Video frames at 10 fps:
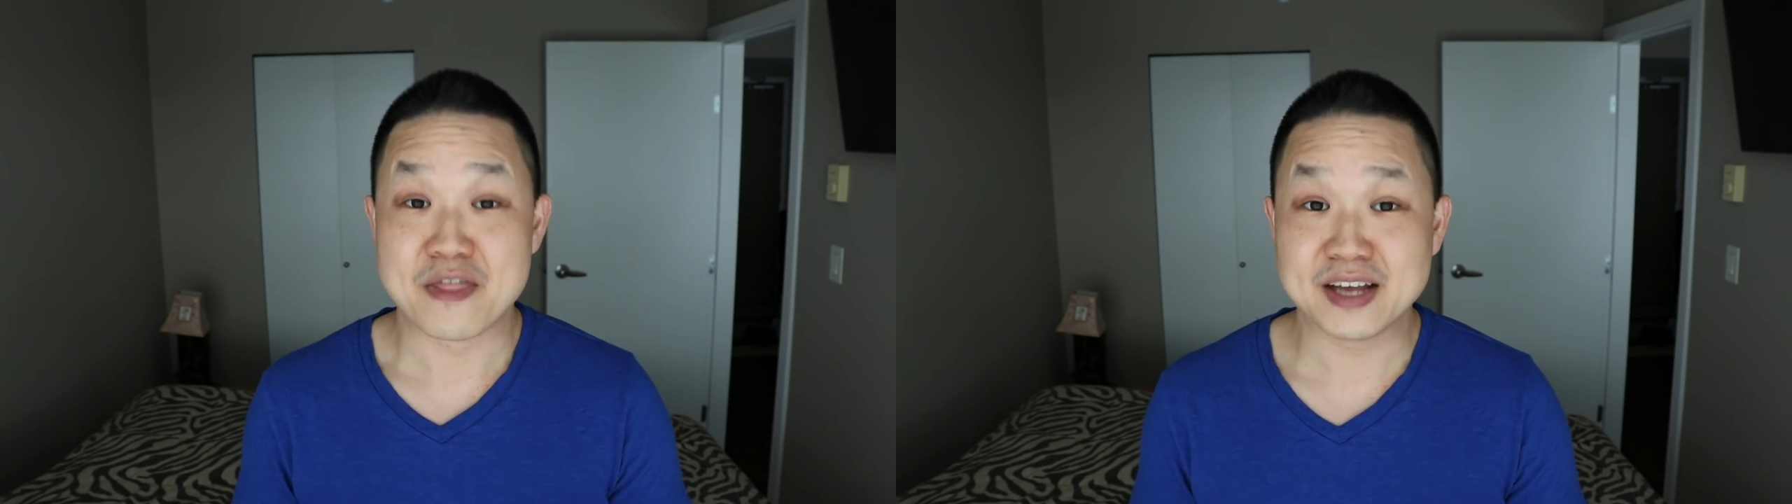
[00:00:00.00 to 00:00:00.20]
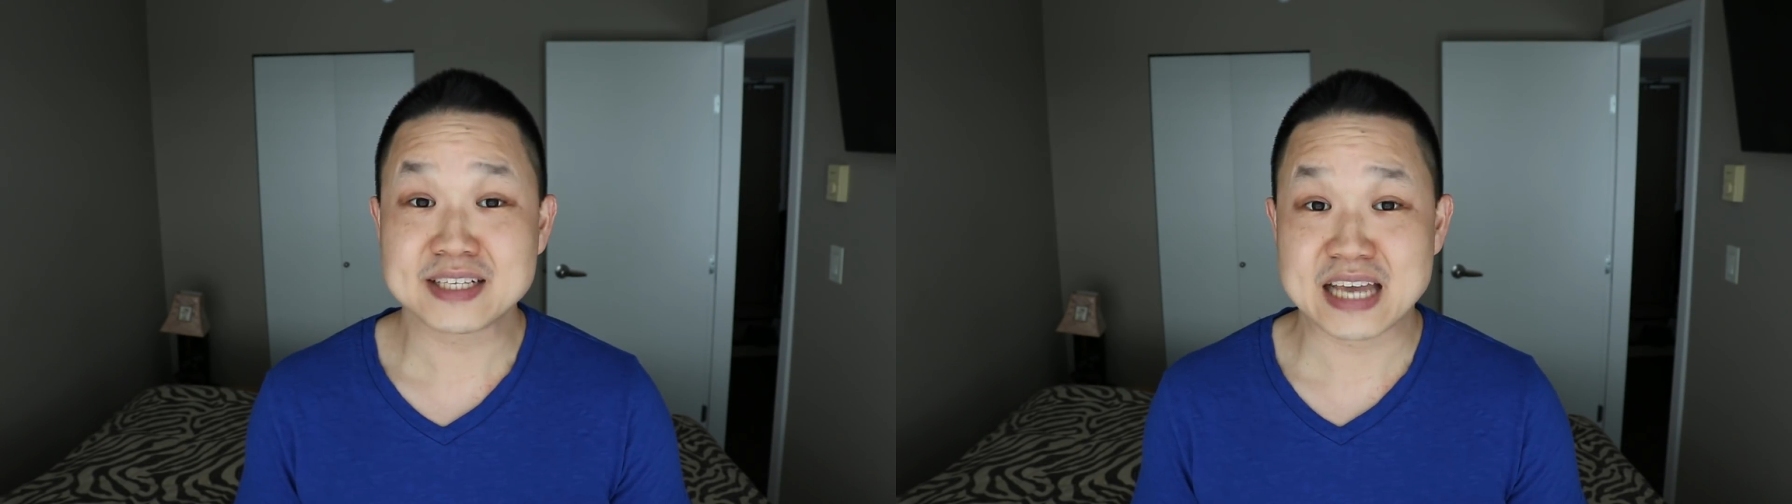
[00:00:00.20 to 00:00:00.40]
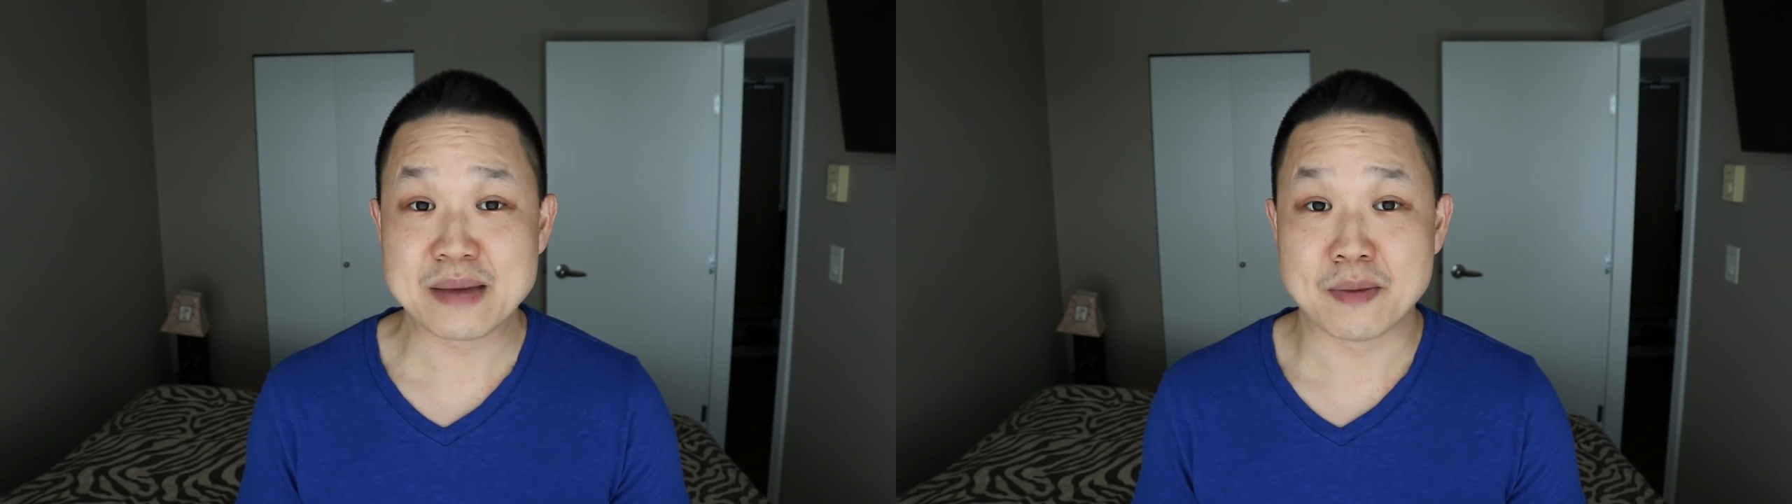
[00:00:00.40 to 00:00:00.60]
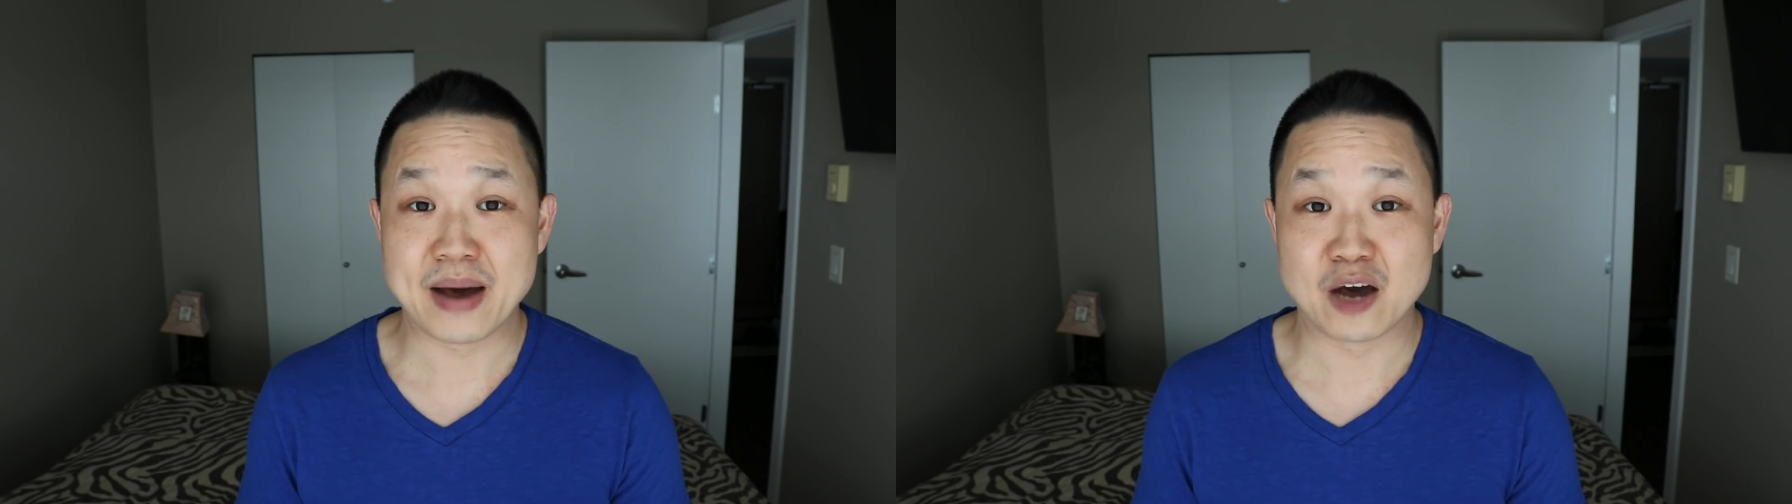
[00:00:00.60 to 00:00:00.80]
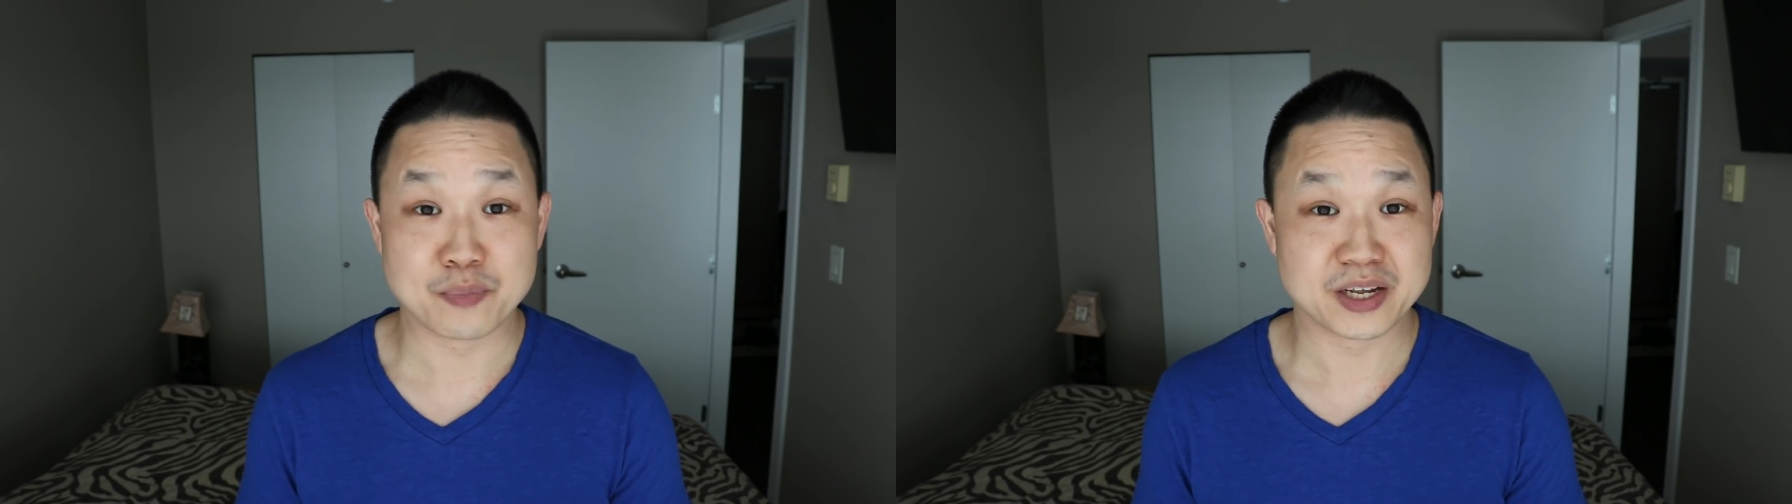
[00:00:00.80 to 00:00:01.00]
This came
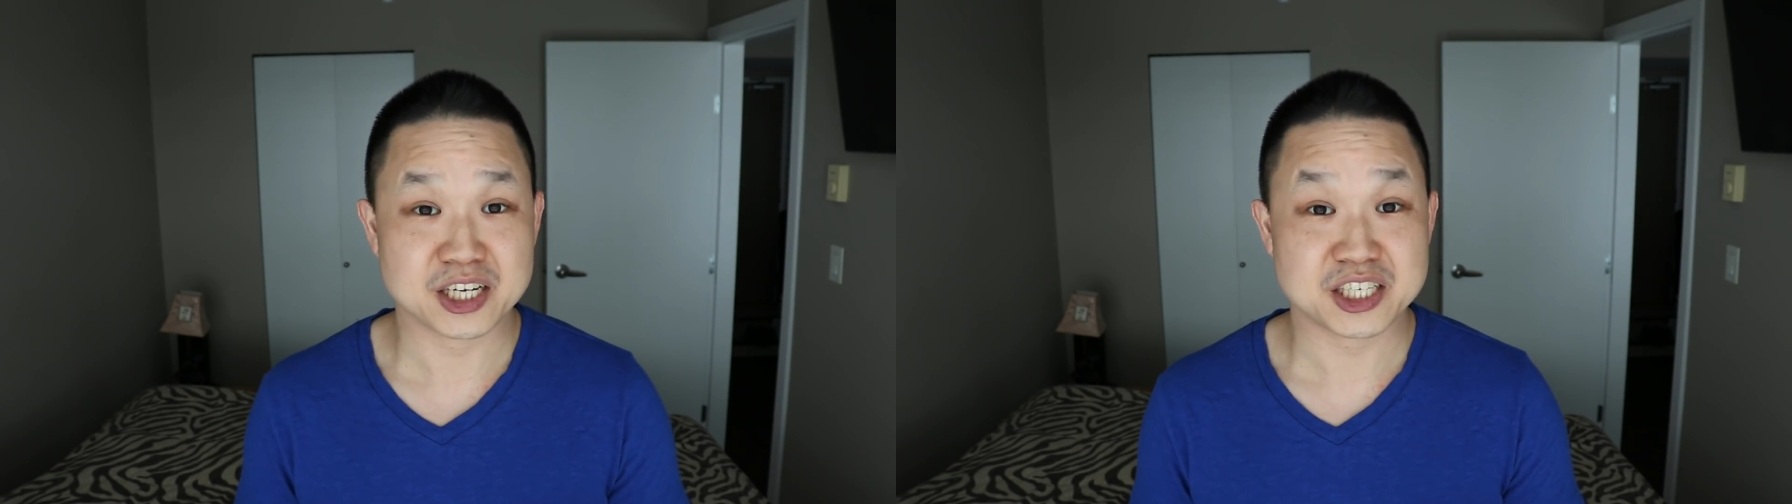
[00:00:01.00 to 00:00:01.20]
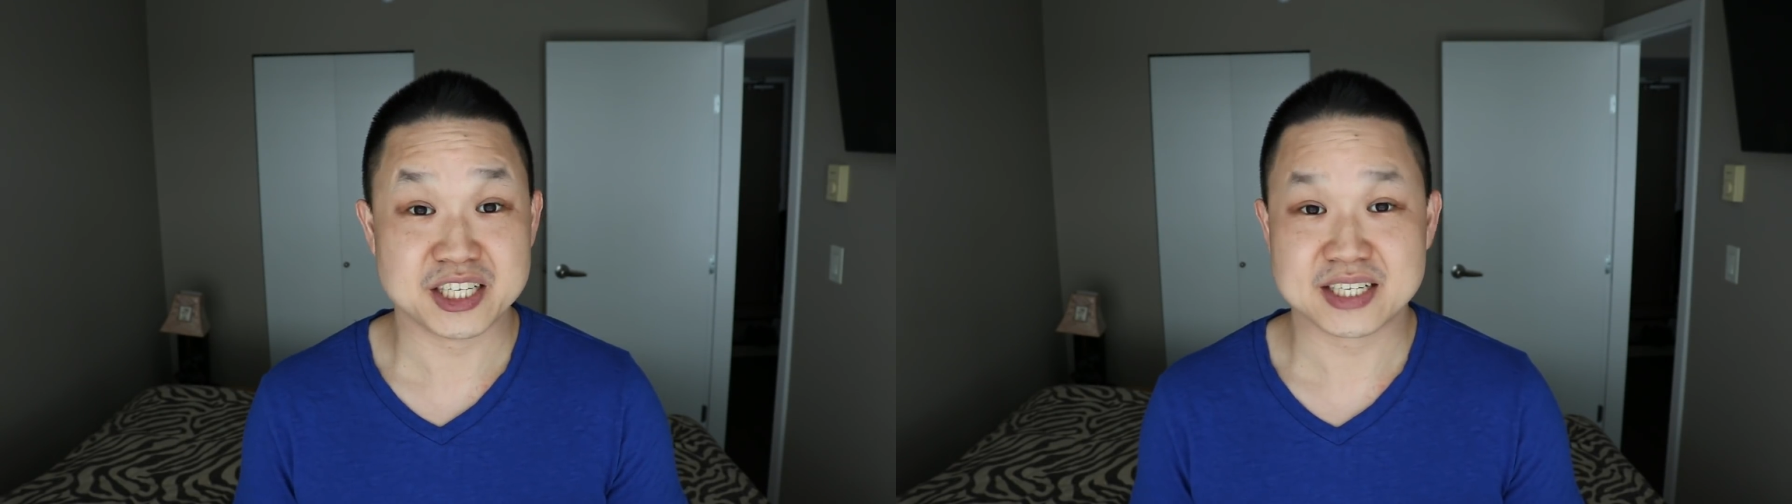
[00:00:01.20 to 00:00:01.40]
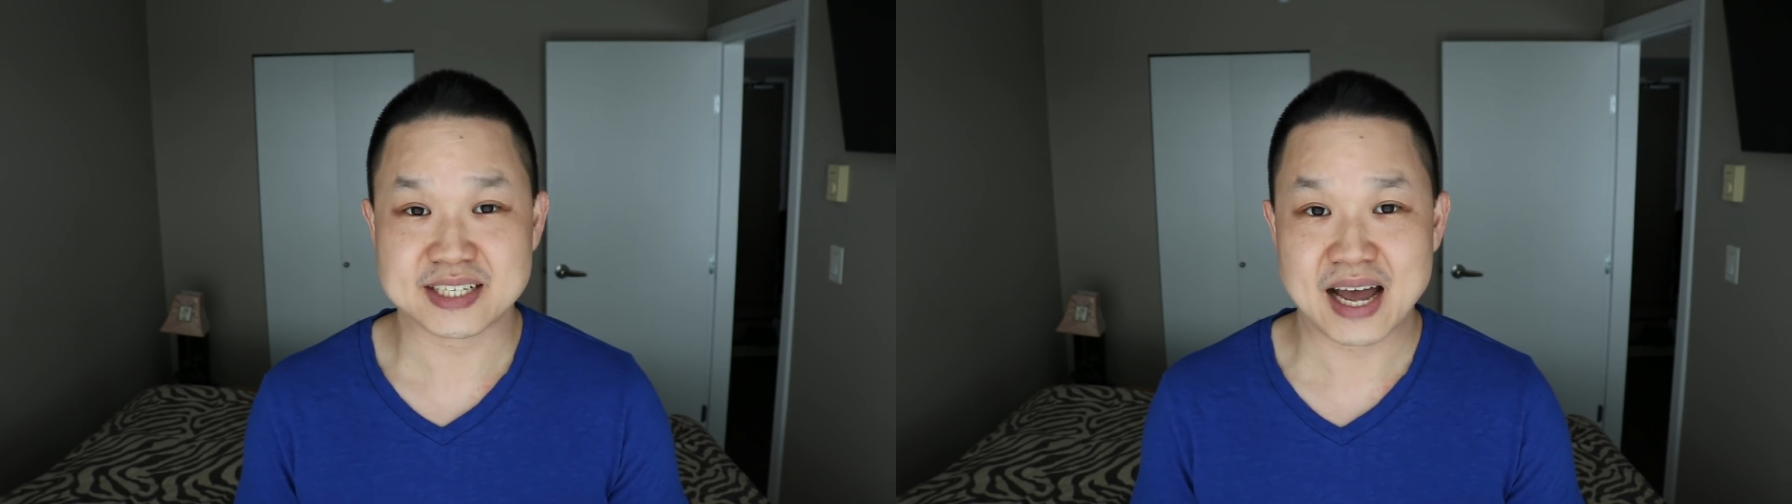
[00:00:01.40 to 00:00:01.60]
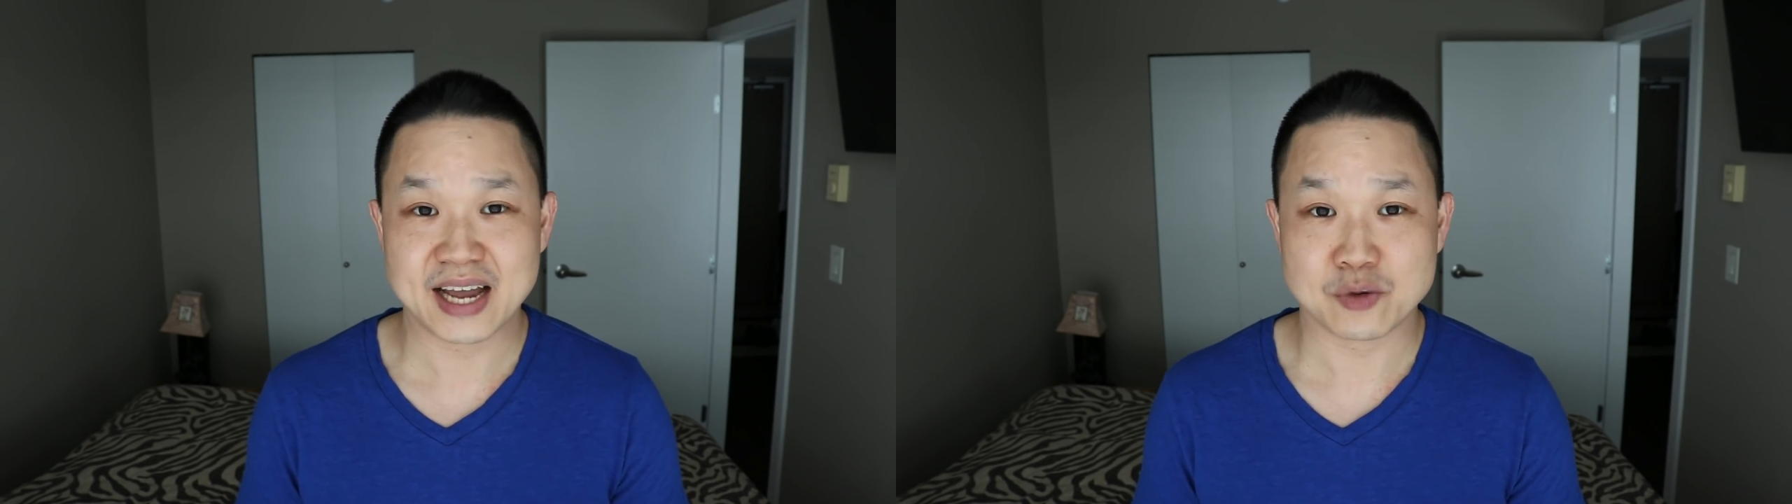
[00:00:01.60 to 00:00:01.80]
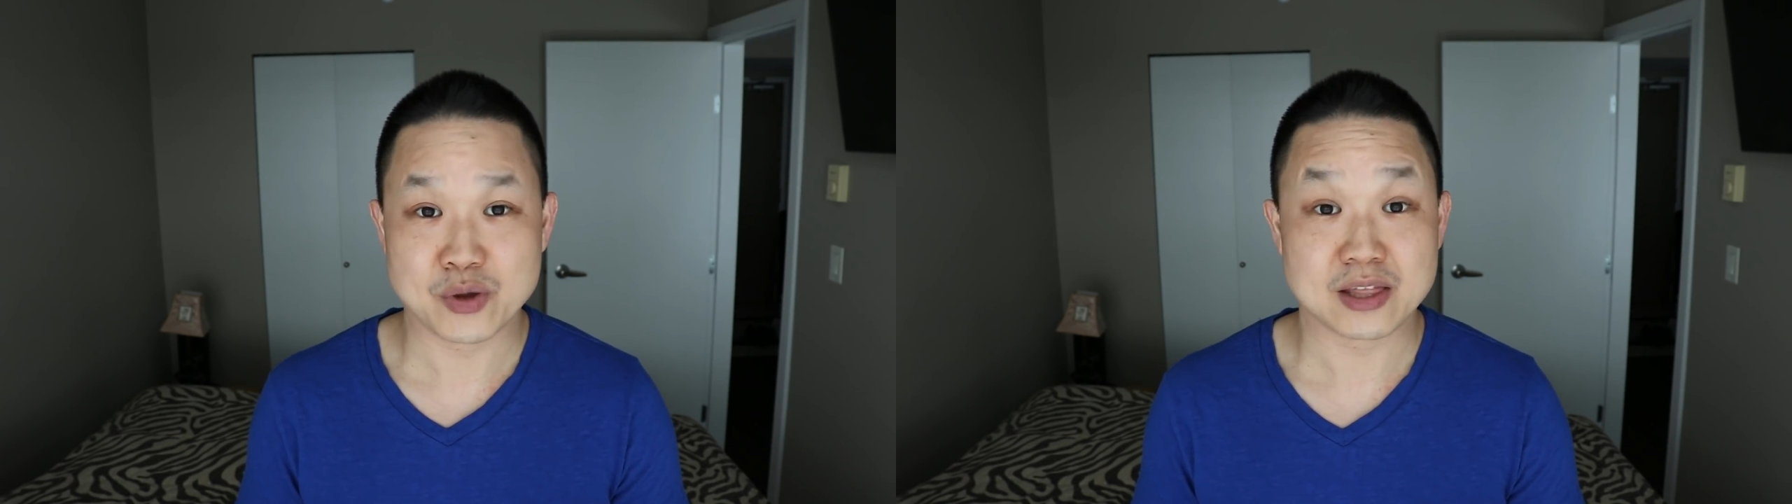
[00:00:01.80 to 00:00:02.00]
about because she
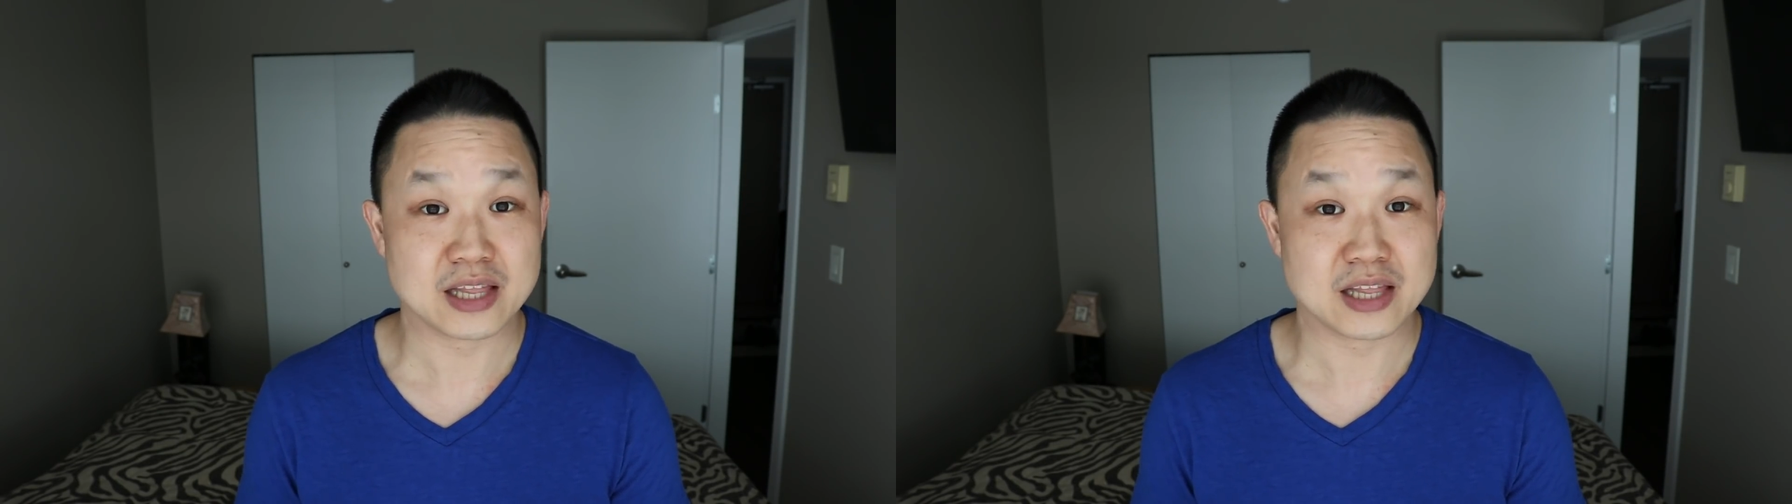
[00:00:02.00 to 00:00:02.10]
signed with